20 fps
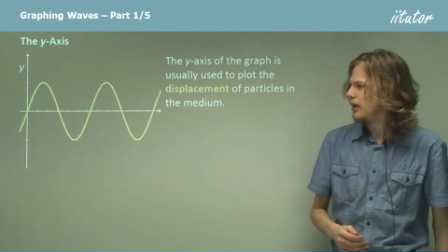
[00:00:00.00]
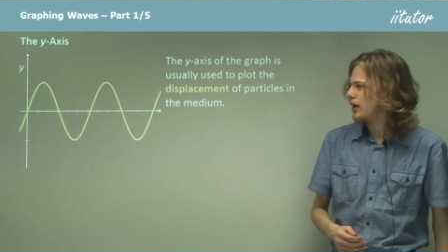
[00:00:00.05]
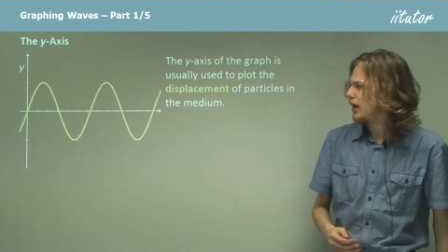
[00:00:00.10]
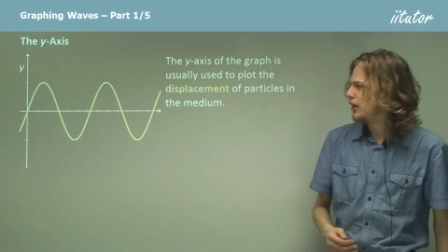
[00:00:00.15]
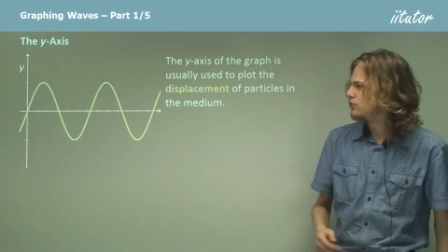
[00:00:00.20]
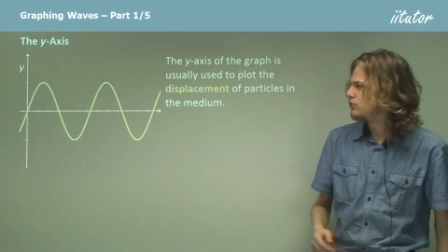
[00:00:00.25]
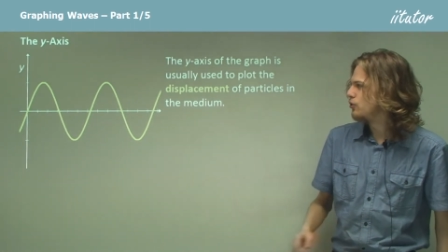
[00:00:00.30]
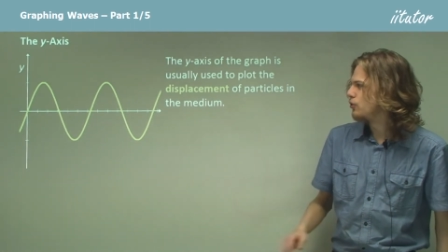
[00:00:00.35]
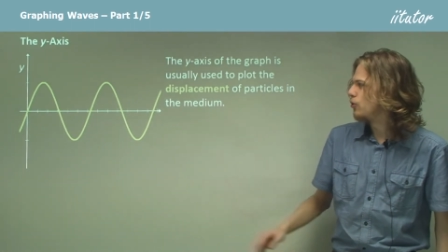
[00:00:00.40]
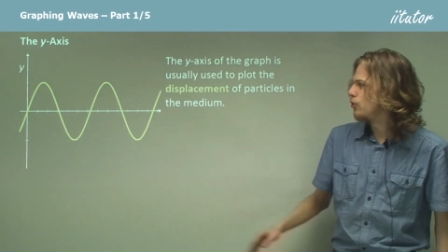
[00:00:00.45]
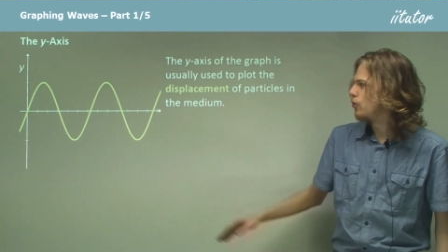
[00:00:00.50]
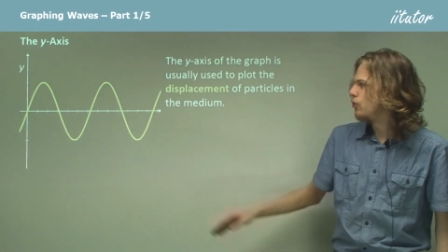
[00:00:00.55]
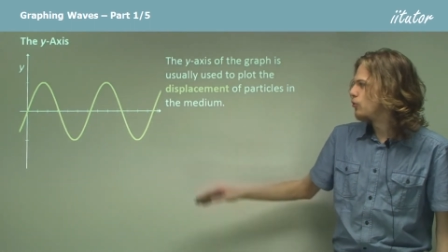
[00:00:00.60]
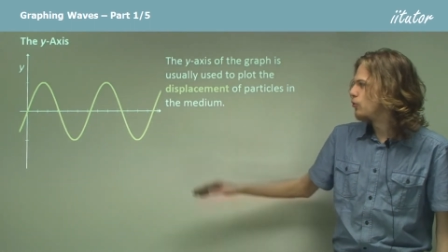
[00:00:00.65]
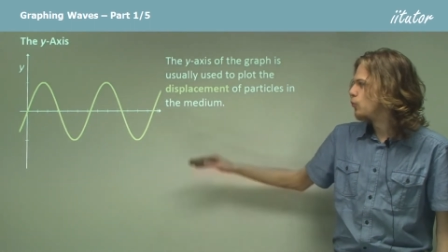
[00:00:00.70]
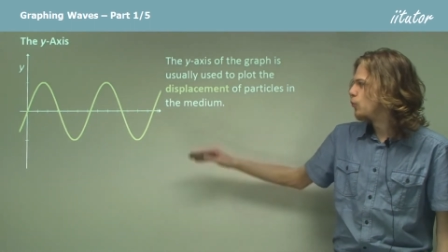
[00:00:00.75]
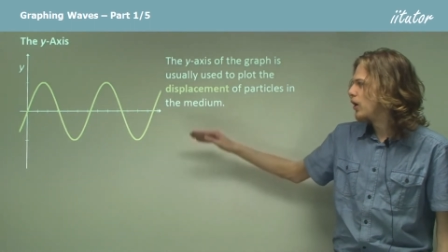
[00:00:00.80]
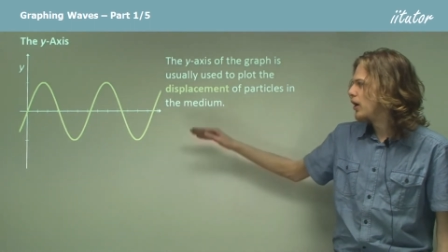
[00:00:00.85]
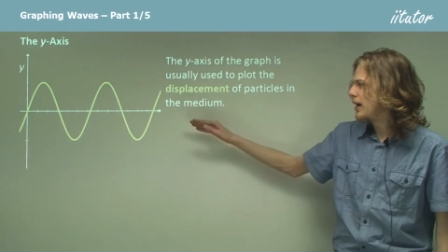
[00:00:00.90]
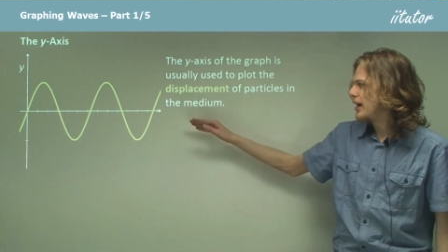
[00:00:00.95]
and so on the
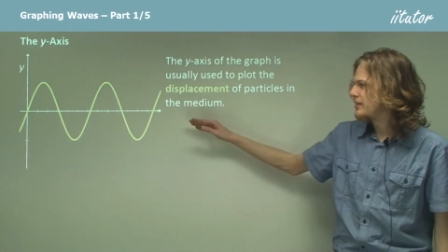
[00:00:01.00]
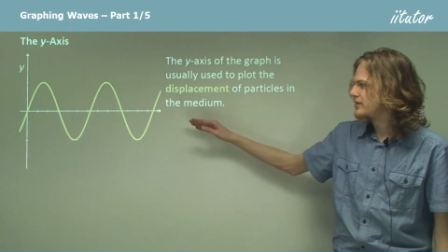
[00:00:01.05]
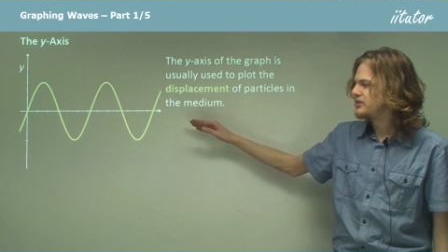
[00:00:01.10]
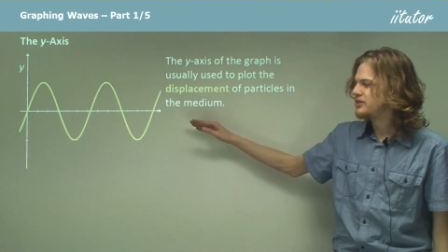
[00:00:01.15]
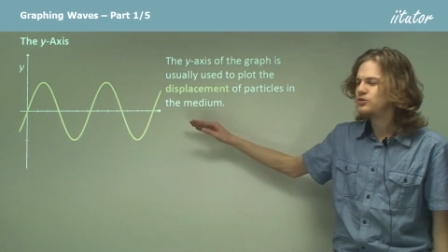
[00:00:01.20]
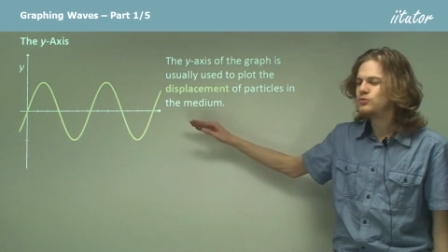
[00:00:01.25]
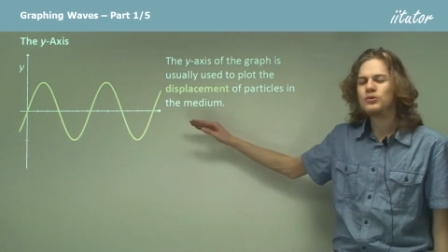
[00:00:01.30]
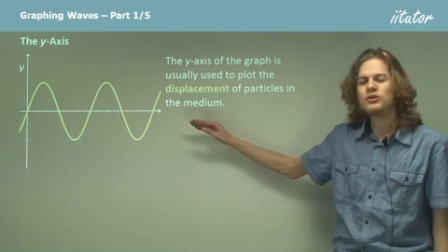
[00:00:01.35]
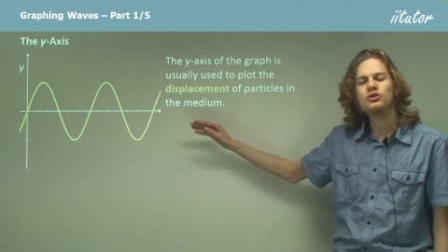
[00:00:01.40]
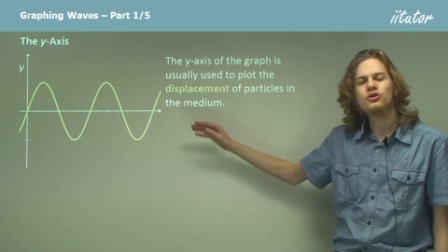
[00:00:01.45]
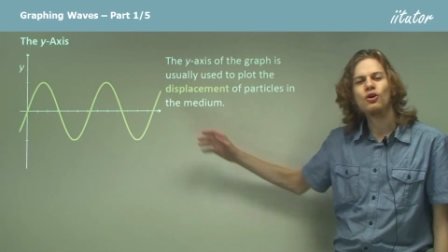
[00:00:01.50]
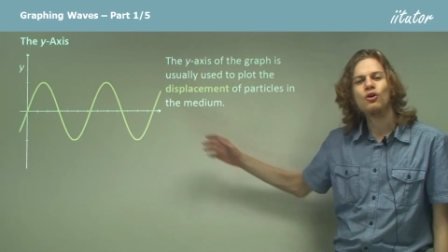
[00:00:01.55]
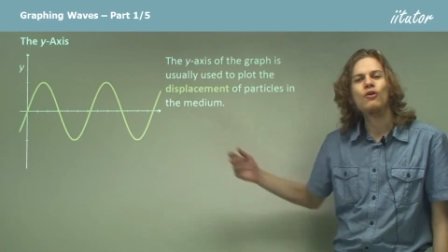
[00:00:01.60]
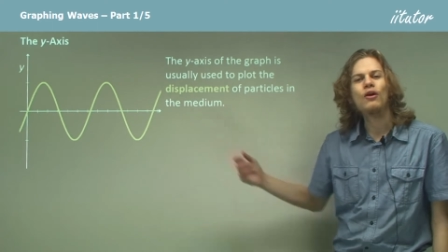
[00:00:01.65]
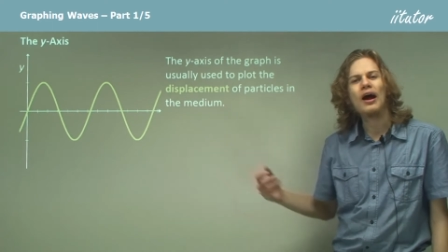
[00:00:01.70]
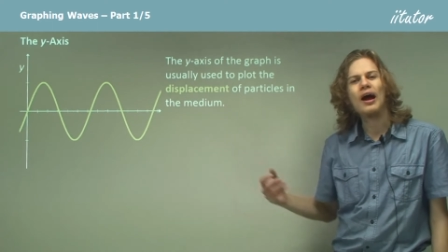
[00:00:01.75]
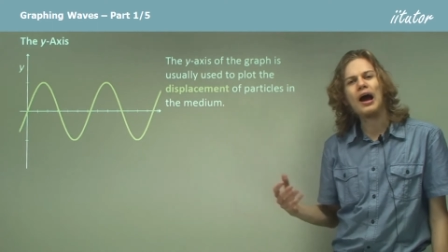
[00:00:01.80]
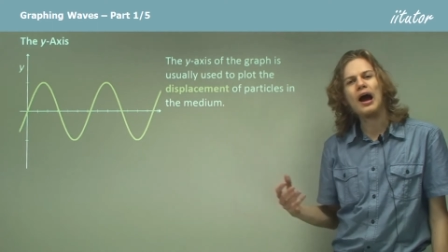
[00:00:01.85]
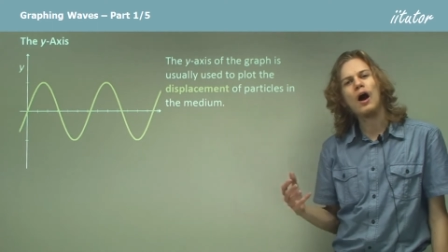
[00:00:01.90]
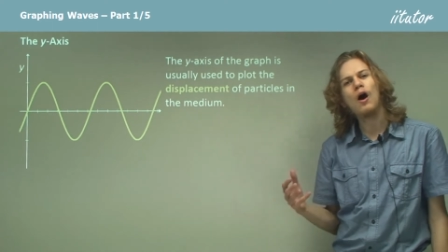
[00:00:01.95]
y-axis we show
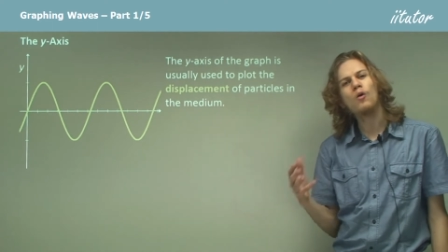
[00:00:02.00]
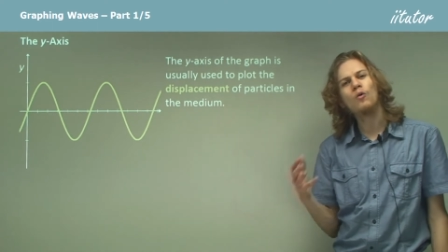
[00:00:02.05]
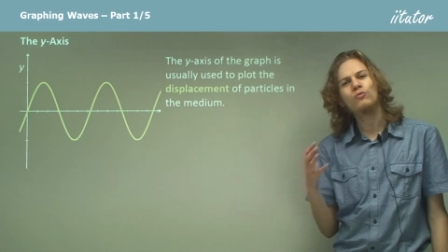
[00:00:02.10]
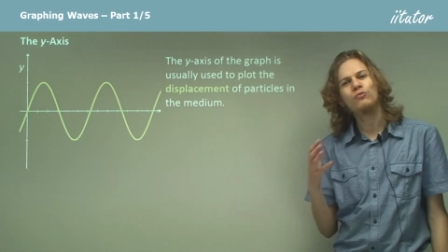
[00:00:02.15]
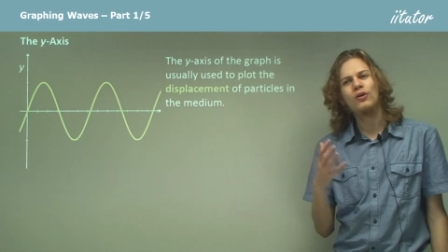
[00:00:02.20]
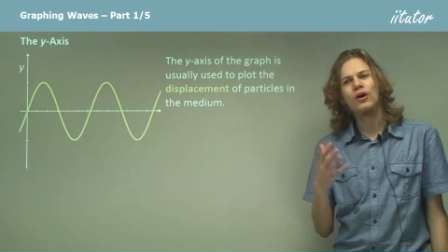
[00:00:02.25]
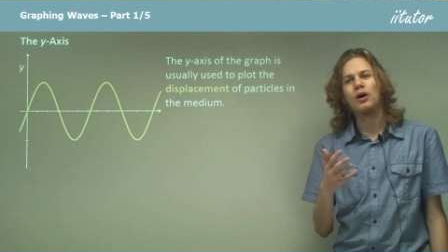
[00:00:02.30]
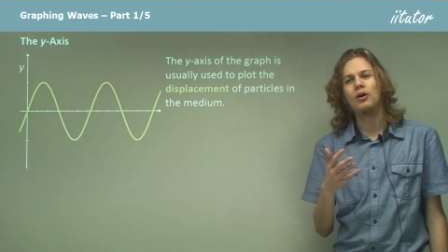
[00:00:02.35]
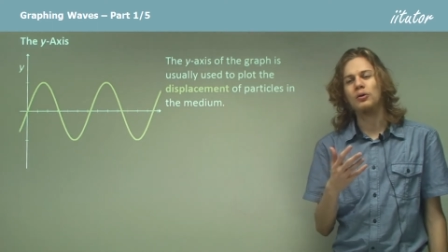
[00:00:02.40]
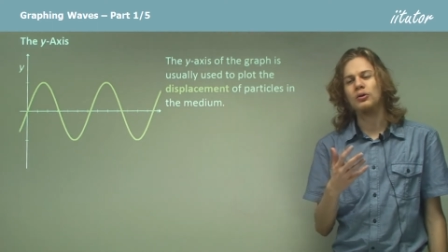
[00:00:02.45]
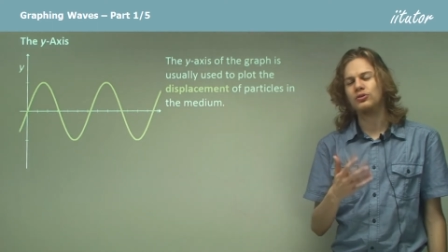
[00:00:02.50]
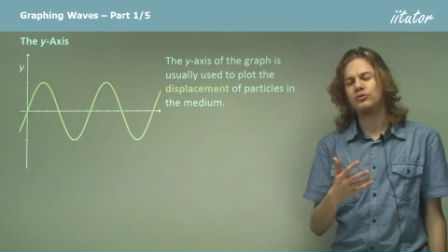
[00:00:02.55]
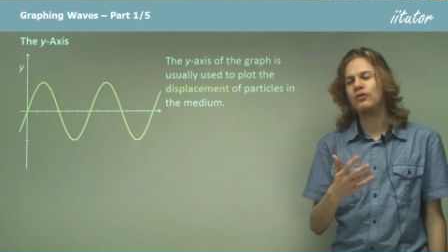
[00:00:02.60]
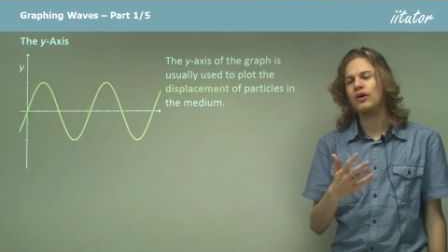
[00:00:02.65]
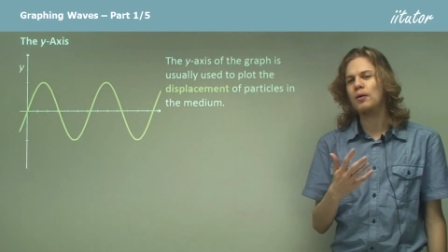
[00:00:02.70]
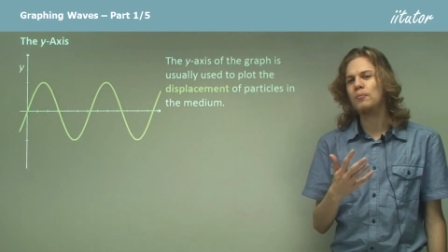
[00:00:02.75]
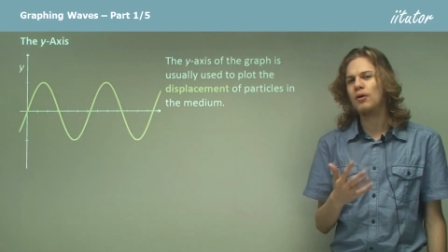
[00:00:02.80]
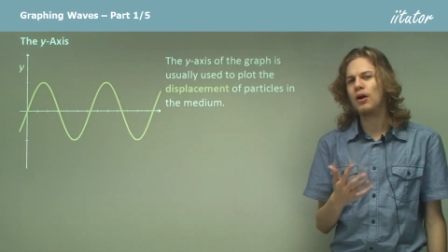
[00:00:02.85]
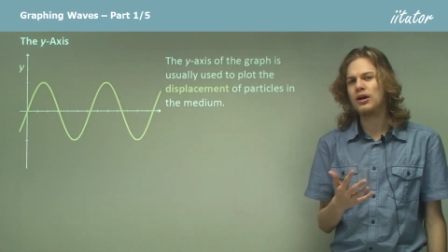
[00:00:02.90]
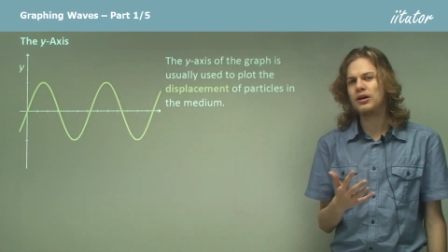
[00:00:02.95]
how far it's
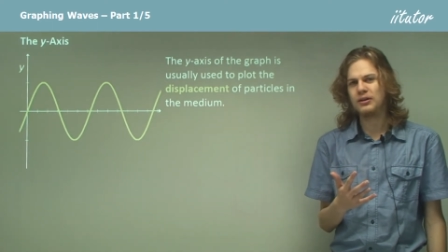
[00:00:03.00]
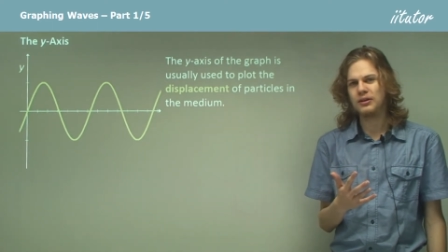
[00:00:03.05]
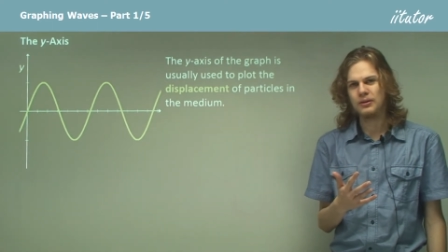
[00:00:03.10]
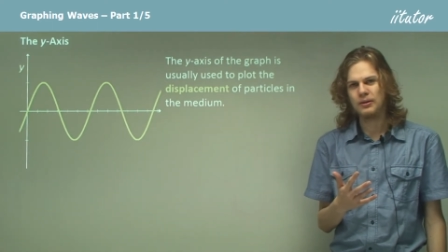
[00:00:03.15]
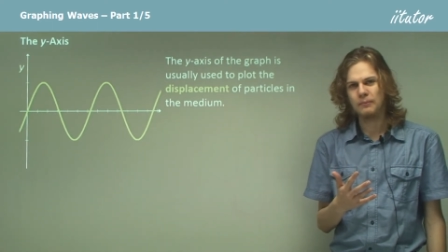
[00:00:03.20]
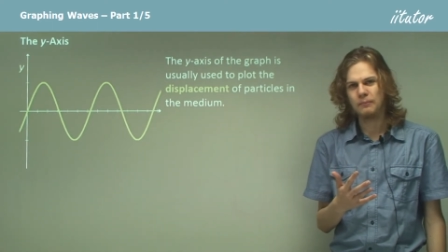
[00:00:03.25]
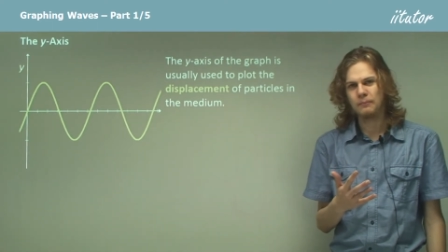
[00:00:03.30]
vibrated.